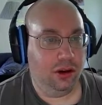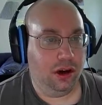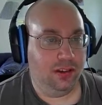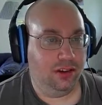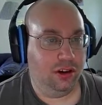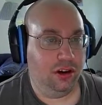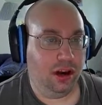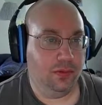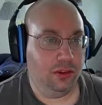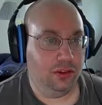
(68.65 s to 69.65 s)
I started
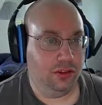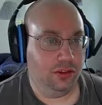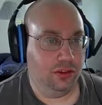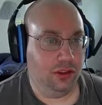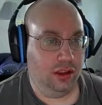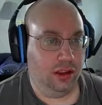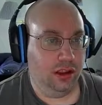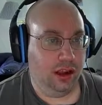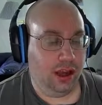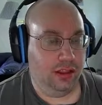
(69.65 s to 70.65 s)
off with just,
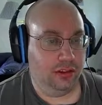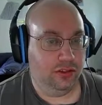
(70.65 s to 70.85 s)
I think,